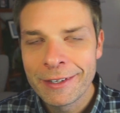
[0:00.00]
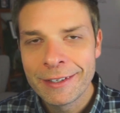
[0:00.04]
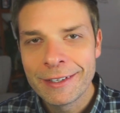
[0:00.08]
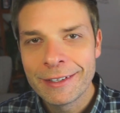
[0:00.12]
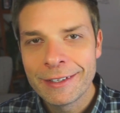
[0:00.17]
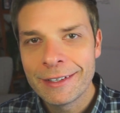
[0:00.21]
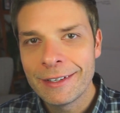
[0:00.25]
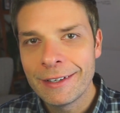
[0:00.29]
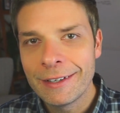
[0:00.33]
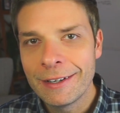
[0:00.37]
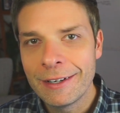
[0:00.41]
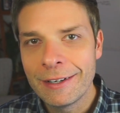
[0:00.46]

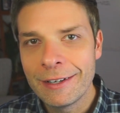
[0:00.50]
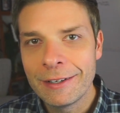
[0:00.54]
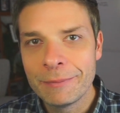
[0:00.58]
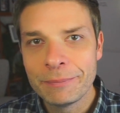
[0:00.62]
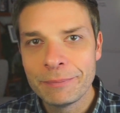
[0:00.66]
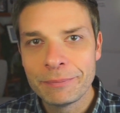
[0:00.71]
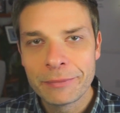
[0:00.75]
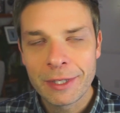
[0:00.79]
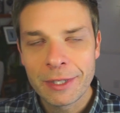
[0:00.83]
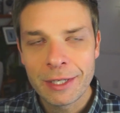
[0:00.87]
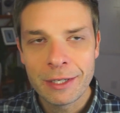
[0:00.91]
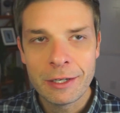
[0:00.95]

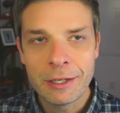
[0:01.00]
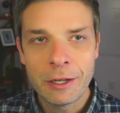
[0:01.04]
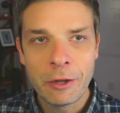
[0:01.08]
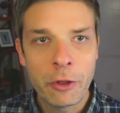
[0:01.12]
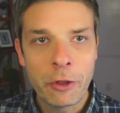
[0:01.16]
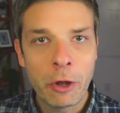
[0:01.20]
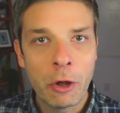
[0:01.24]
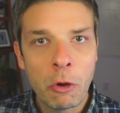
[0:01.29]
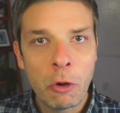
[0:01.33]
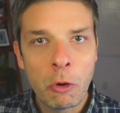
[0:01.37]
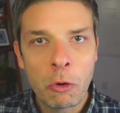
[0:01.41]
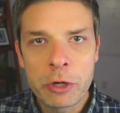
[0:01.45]

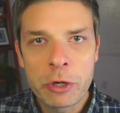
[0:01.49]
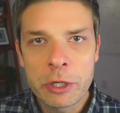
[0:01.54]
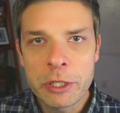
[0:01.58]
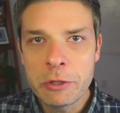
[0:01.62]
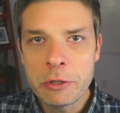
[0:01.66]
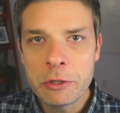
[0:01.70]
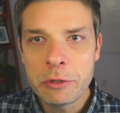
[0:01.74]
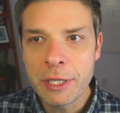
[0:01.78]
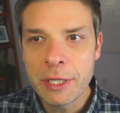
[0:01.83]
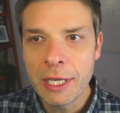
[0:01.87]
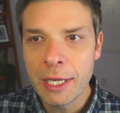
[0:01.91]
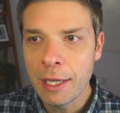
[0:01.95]
The older
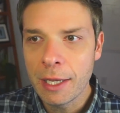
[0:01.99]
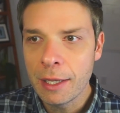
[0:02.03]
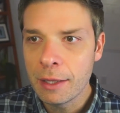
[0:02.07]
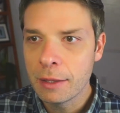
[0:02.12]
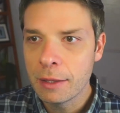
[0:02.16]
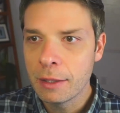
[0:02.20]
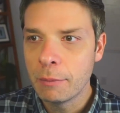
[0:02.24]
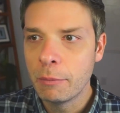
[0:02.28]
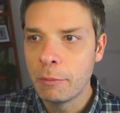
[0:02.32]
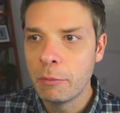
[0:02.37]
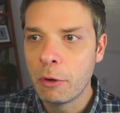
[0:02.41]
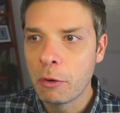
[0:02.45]
you get,
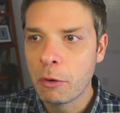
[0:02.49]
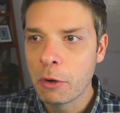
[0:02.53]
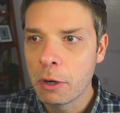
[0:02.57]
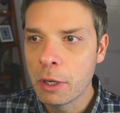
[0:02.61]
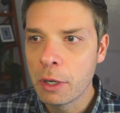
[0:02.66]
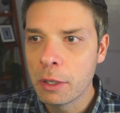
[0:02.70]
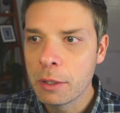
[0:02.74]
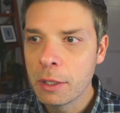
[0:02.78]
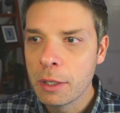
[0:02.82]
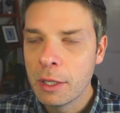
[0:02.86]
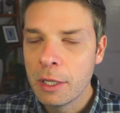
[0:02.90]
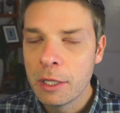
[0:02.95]
the
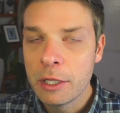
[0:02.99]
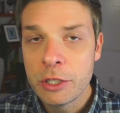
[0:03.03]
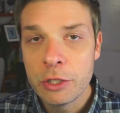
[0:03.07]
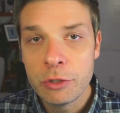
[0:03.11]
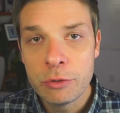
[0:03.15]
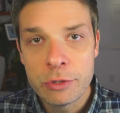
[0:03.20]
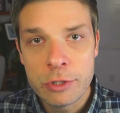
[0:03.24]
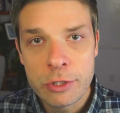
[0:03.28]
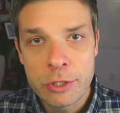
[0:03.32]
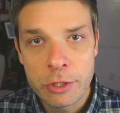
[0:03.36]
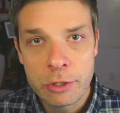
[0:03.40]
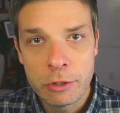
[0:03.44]
more you
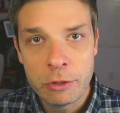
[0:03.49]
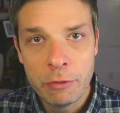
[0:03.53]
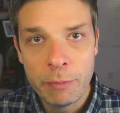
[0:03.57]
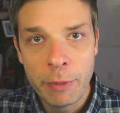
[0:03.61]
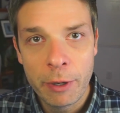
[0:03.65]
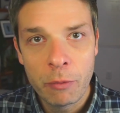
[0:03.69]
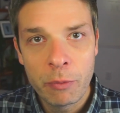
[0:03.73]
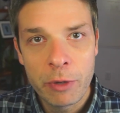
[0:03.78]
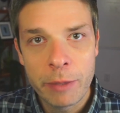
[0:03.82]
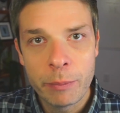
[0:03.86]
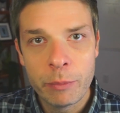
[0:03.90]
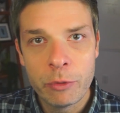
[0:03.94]
do,
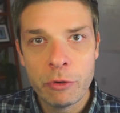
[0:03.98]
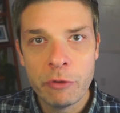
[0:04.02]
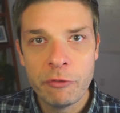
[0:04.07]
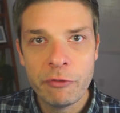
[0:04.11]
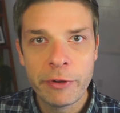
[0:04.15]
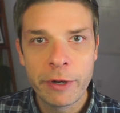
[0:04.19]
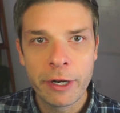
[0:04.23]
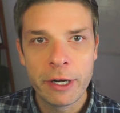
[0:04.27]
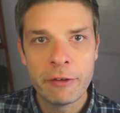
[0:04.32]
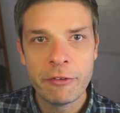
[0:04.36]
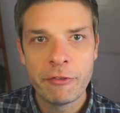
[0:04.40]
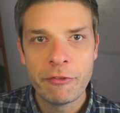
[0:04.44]
but we move
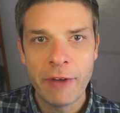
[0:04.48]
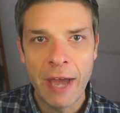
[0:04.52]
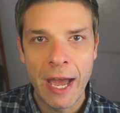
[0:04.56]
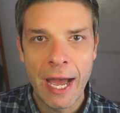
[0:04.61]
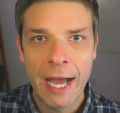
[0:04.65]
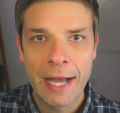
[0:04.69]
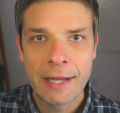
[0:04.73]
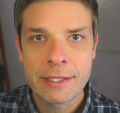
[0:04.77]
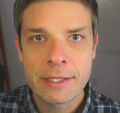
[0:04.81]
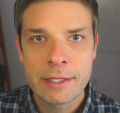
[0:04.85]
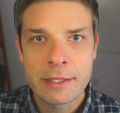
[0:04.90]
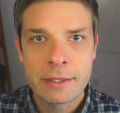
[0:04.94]
very
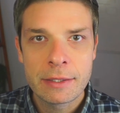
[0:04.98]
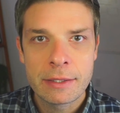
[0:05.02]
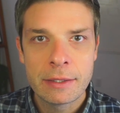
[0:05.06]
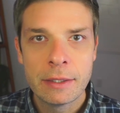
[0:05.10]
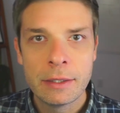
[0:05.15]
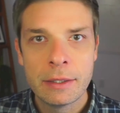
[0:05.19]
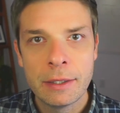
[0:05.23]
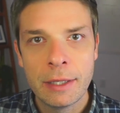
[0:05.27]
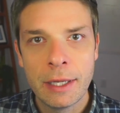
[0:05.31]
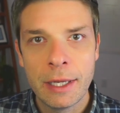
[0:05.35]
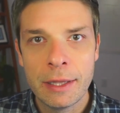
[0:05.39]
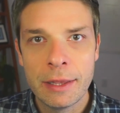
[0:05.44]
fast
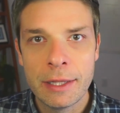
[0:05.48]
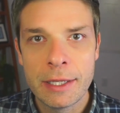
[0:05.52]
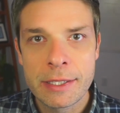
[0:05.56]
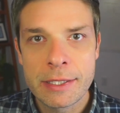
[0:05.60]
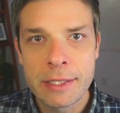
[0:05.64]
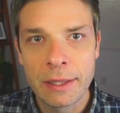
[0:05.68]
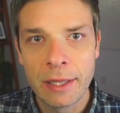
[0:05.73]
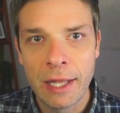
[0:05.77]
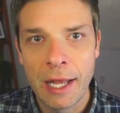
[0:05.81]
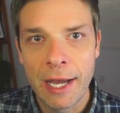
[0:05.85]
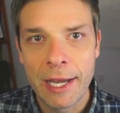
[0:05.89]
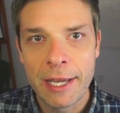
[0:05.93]
in this
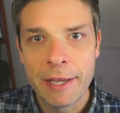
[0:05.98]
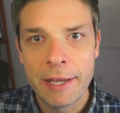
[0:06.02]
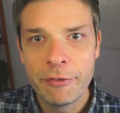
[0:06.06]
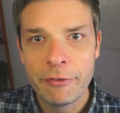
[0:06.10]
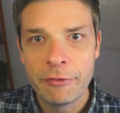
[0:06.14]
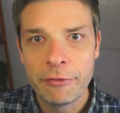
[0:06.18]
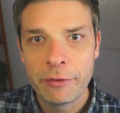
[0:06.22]
life.